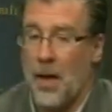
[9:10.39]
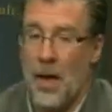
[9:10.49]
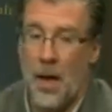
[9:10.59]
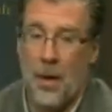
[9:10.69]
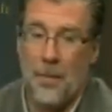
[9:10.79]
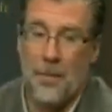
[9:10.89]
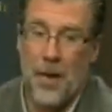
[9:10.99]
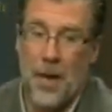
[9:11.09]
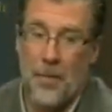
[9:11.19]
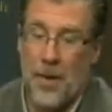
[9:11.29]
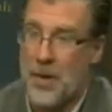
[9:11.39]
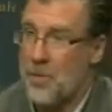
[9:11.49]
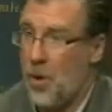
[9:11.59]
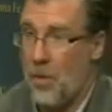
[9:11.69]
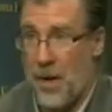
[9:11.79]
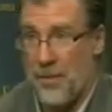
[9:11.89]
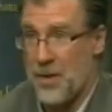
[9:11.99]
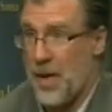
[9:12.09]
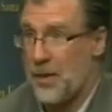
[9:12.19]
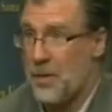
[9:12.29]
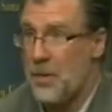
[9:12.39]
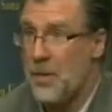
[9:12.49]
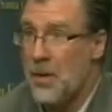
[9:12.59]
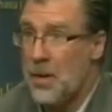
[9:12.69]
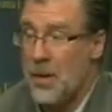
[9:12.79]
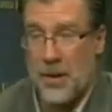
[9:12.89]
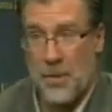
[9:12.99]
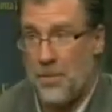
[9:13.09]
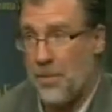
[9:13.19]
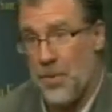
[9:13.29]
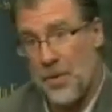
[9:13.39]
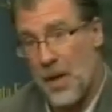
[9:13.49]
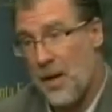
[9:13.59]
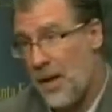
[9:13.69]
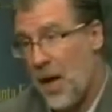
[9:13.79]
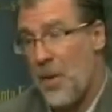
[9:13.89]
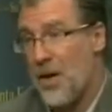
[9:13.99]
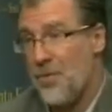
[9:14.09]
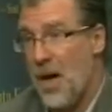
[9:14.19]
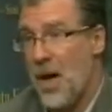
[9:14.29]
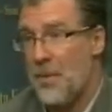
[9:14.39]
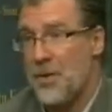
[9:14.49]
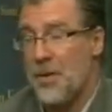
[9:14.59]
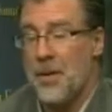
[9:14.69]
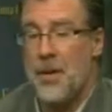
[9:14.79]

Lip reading: A really small private sector that doesn't produce a lot of high-wage jobs,